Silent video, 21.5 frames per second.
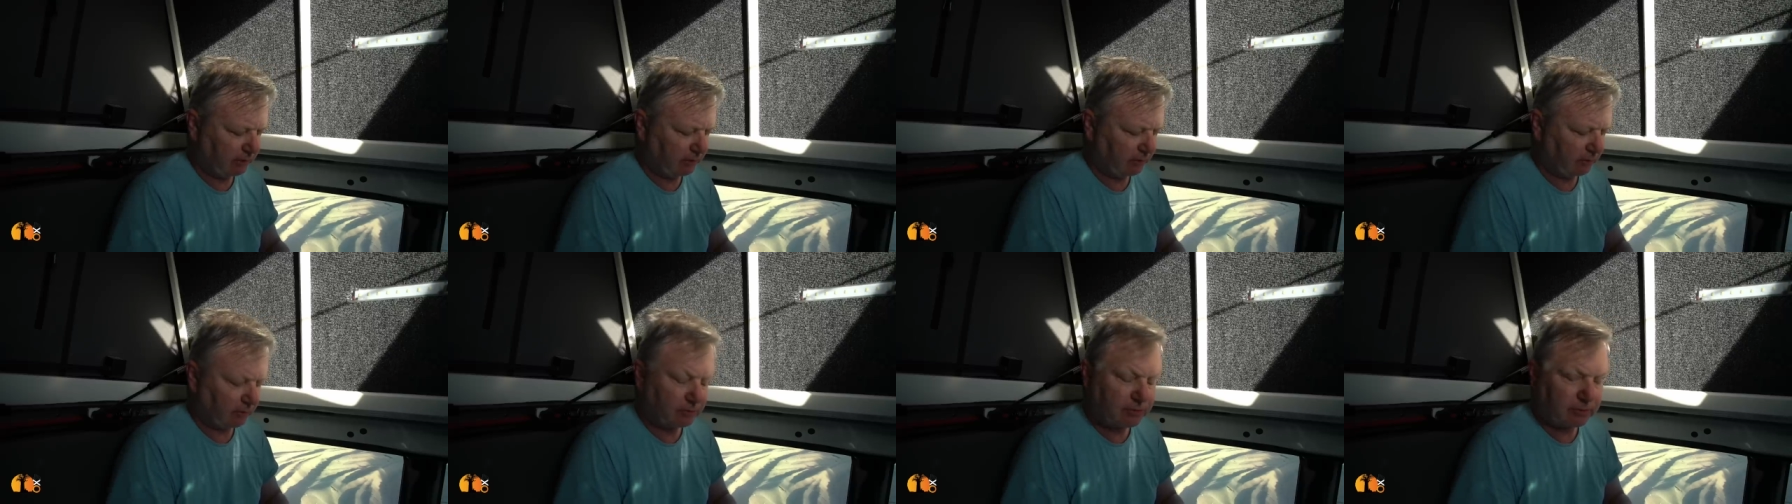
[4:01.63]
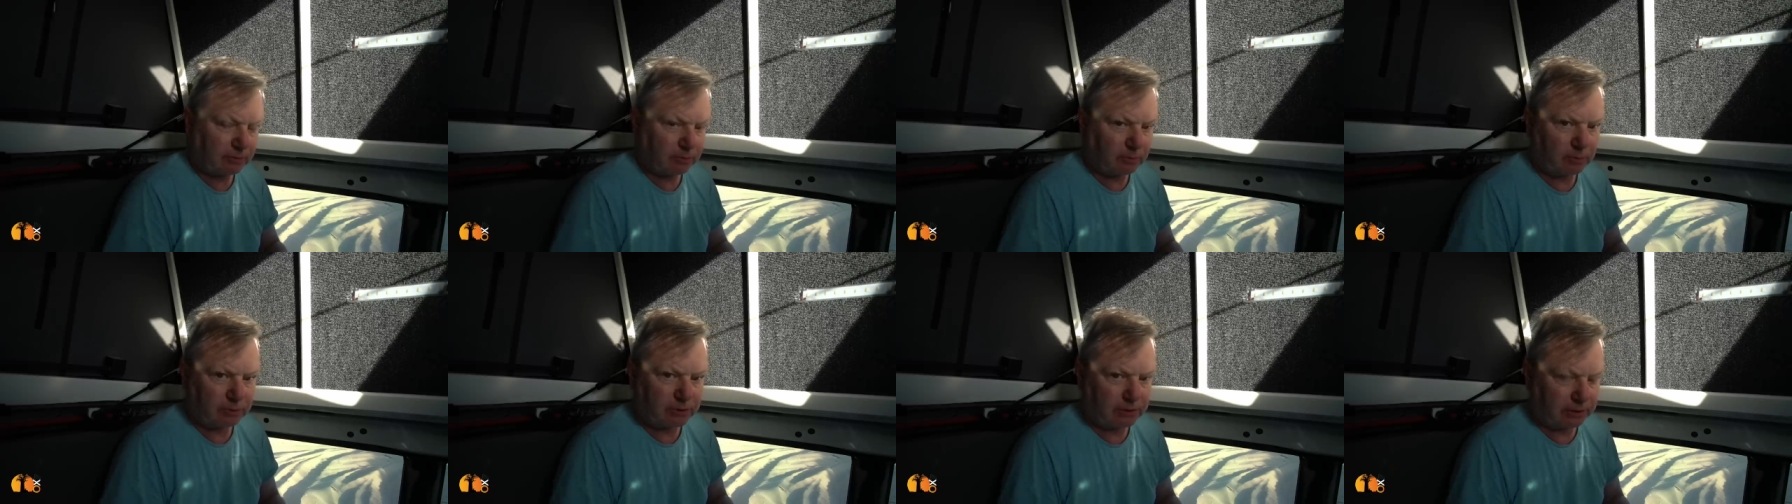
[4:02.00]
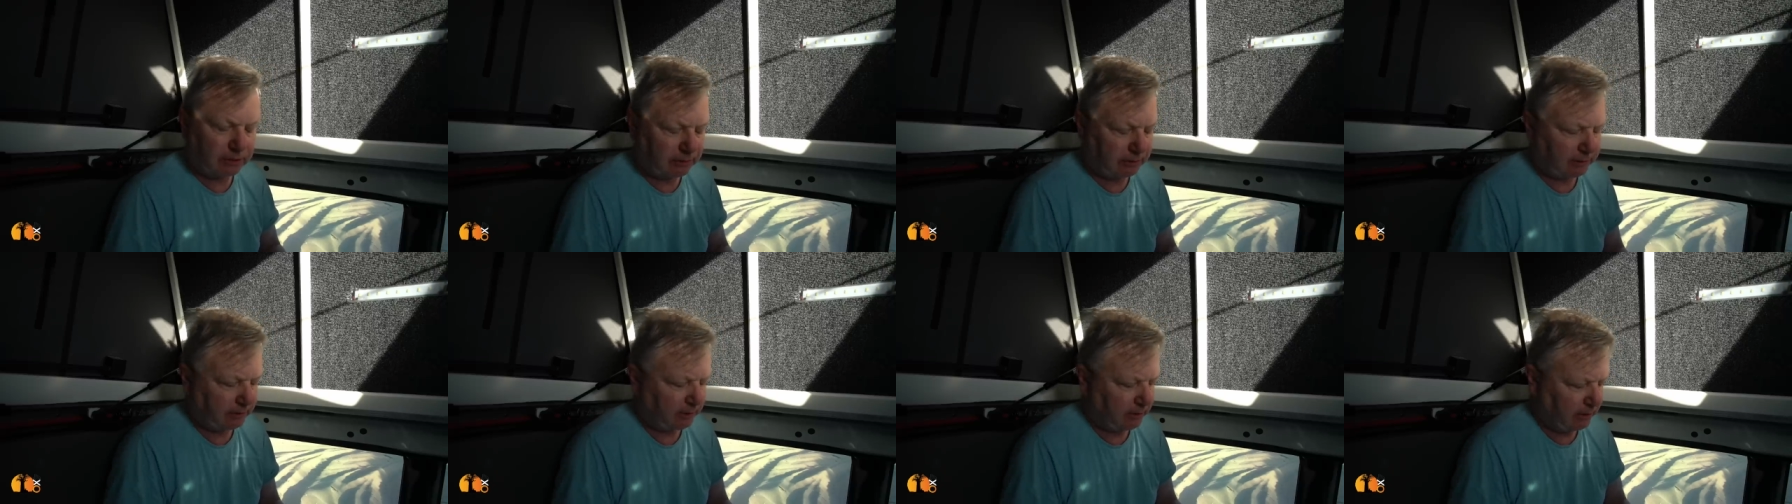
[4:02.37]
across the water
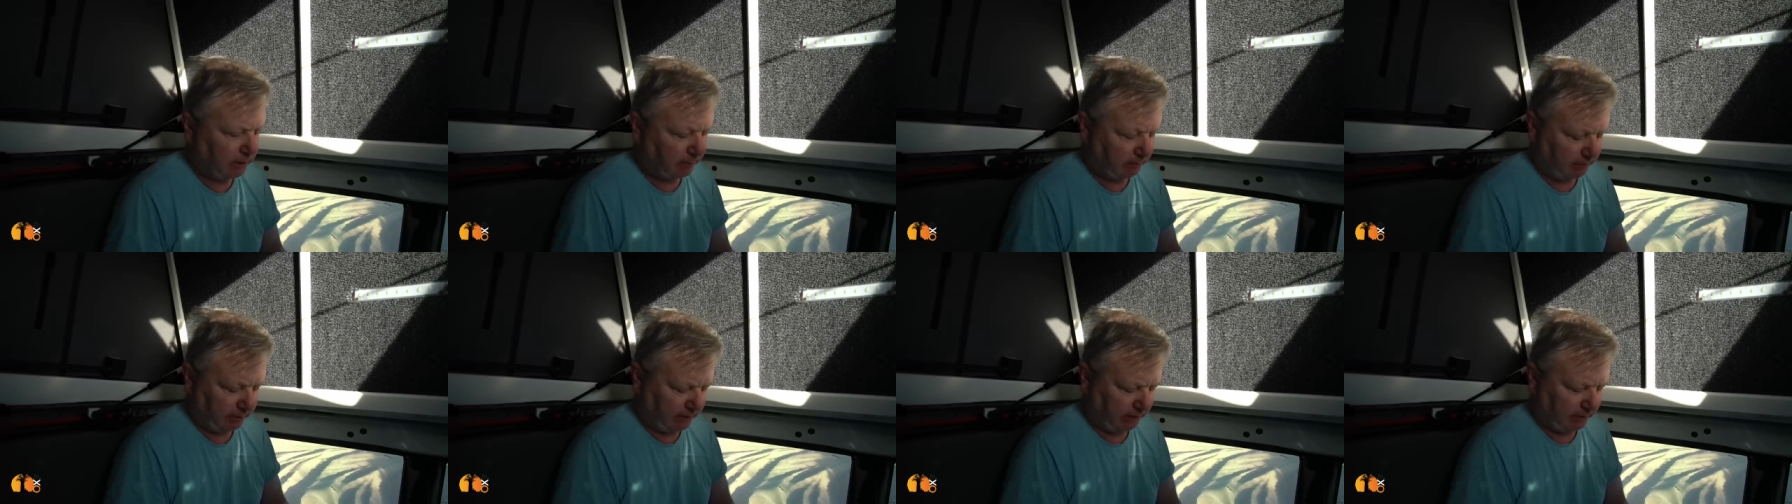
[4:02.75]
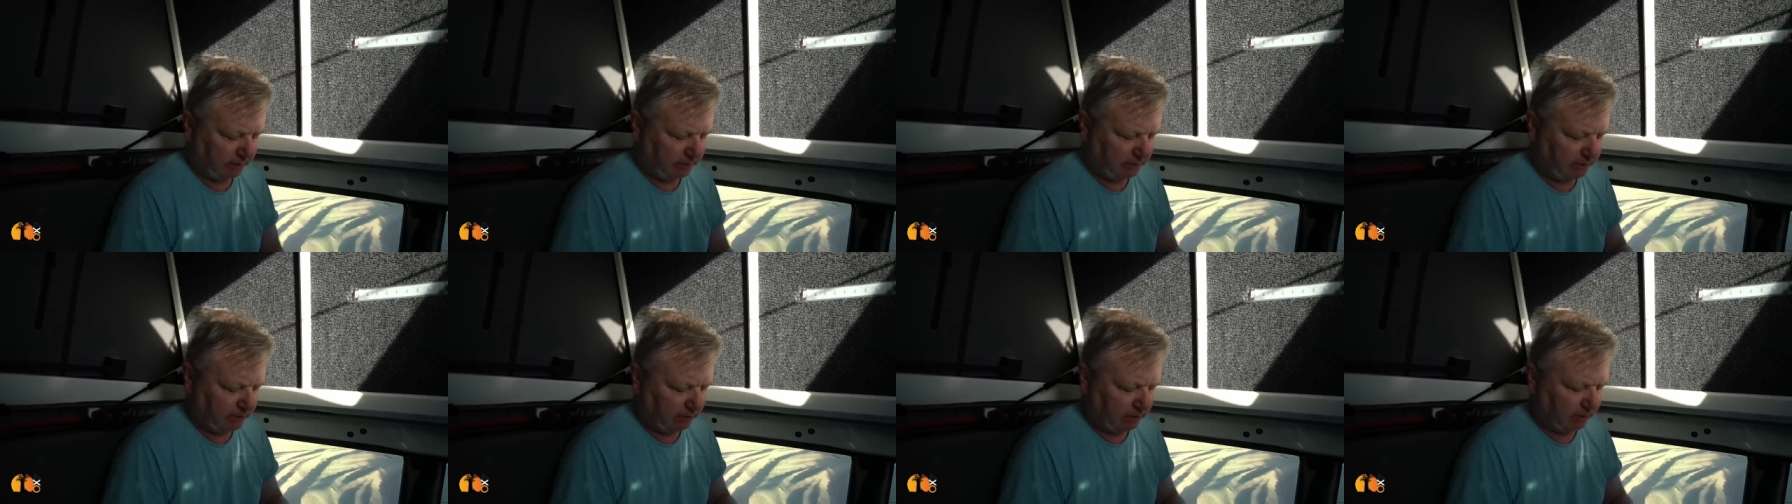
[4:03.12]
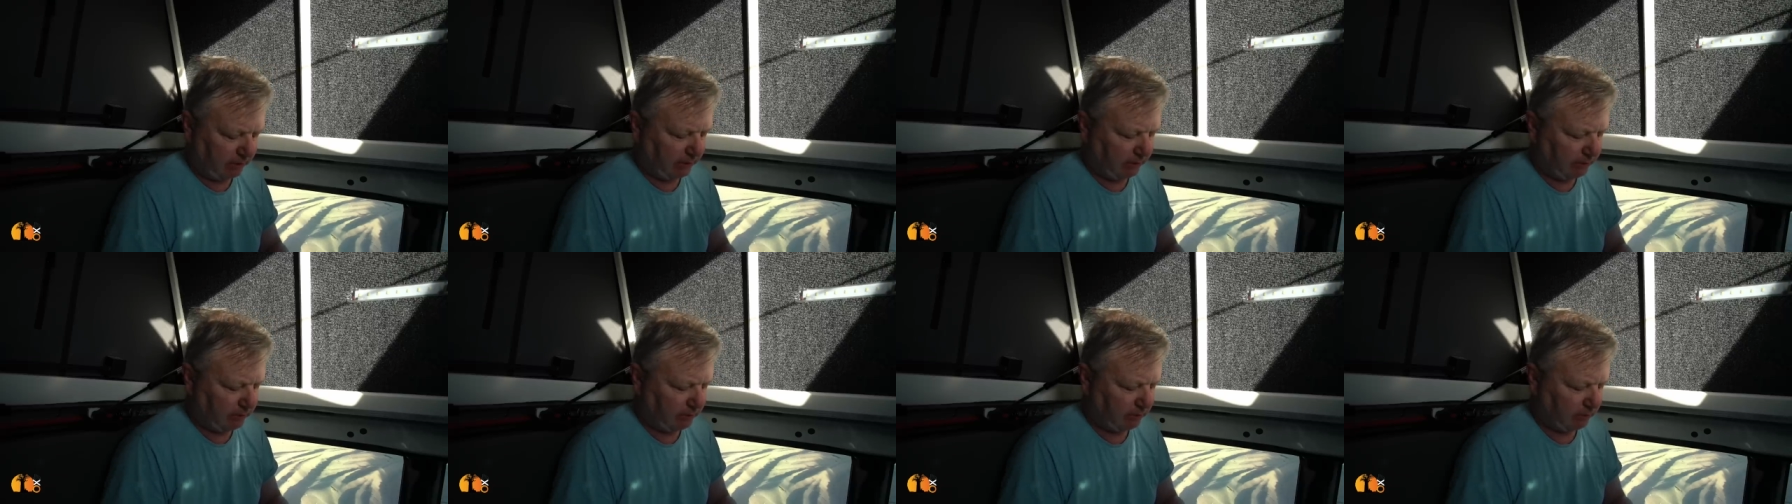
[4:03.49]
became so
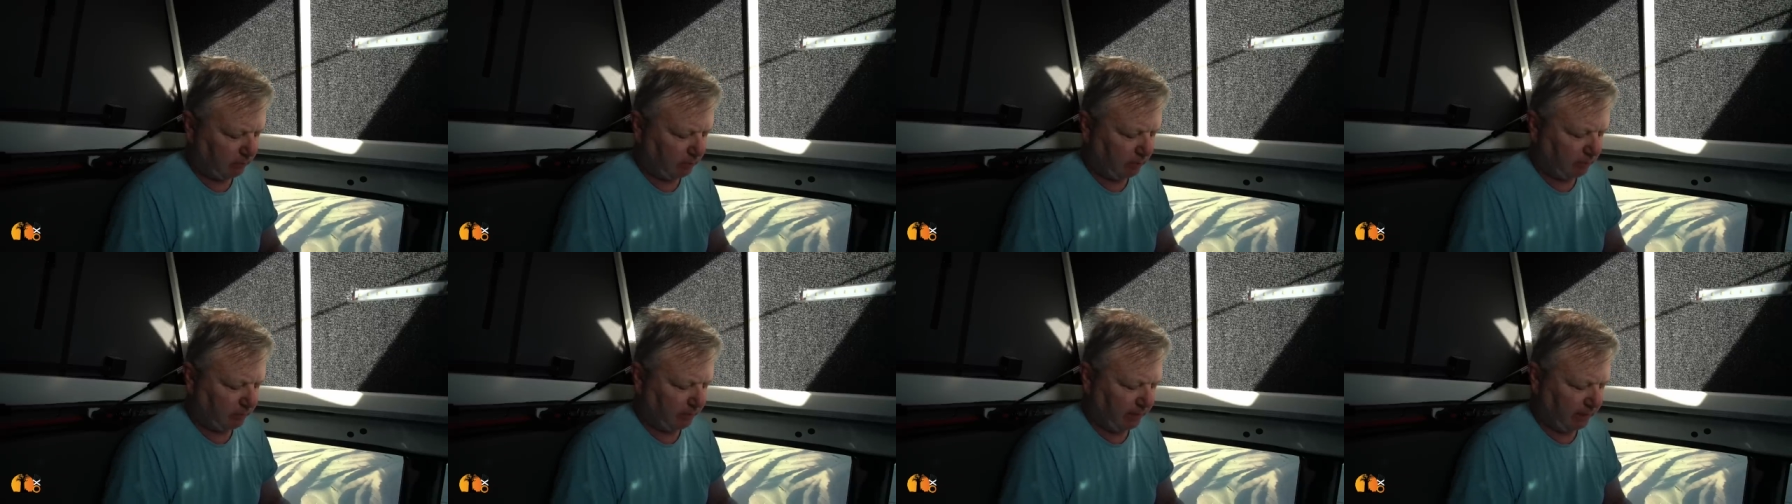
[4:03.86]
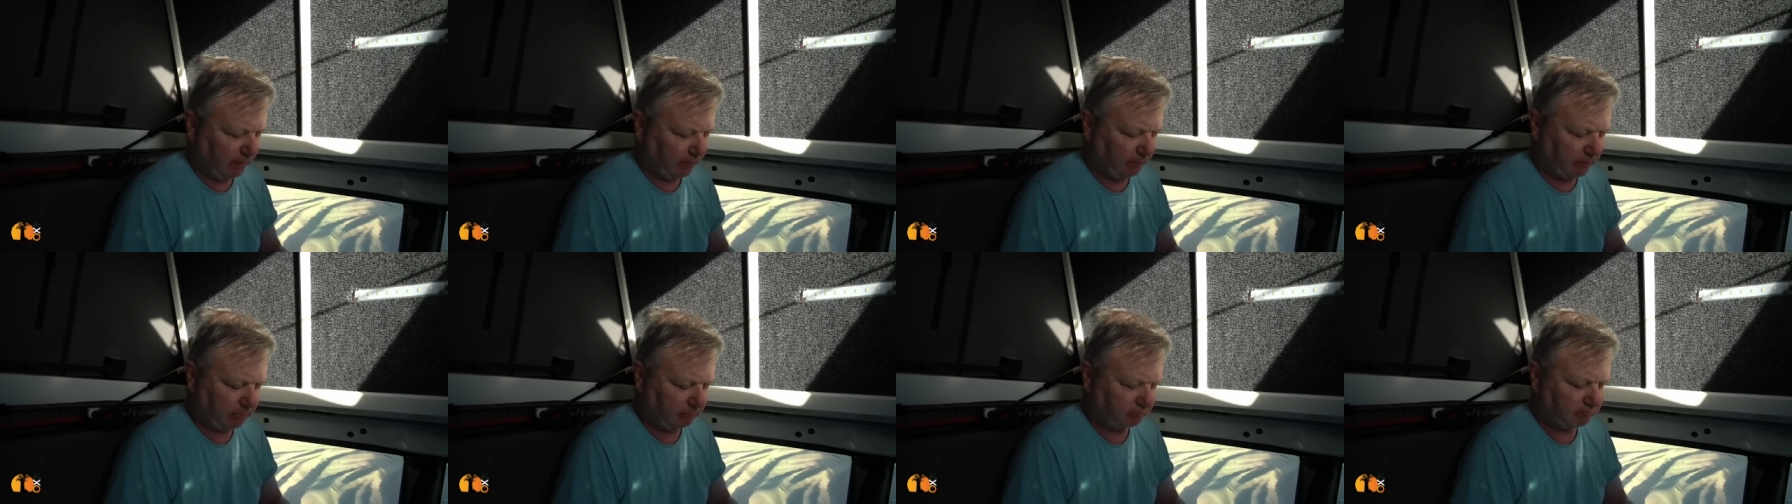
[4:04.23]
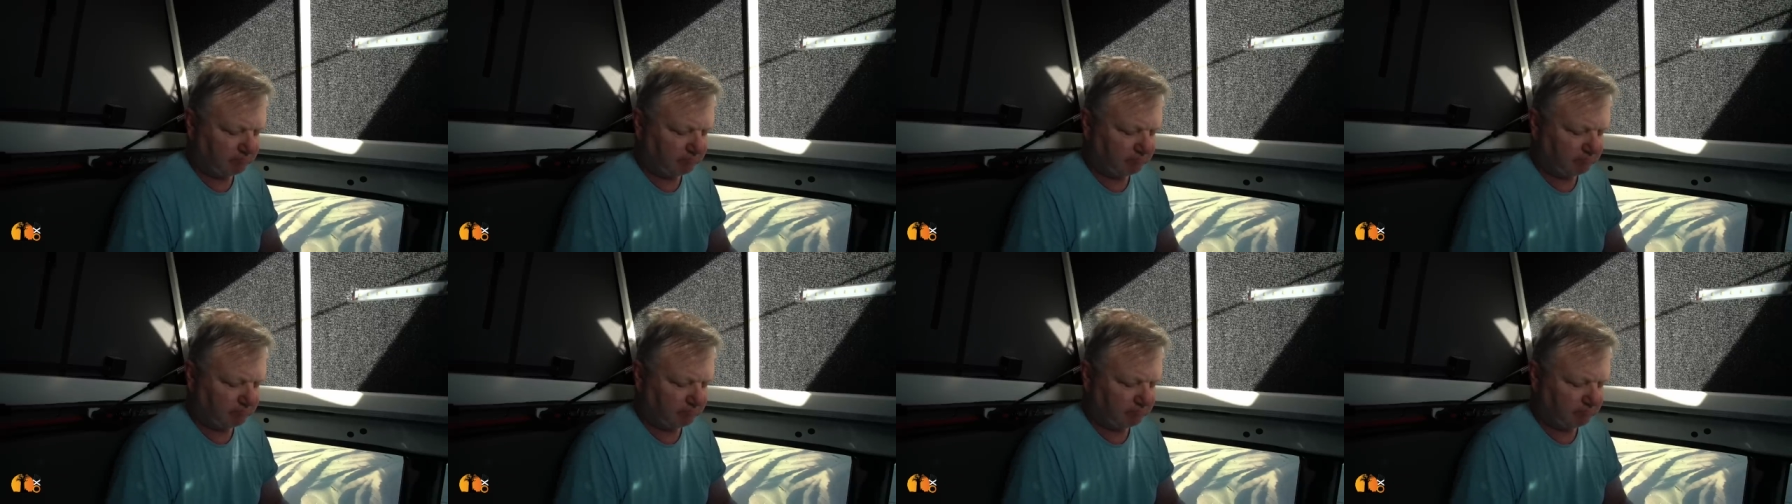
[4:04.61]
loud, woke me up.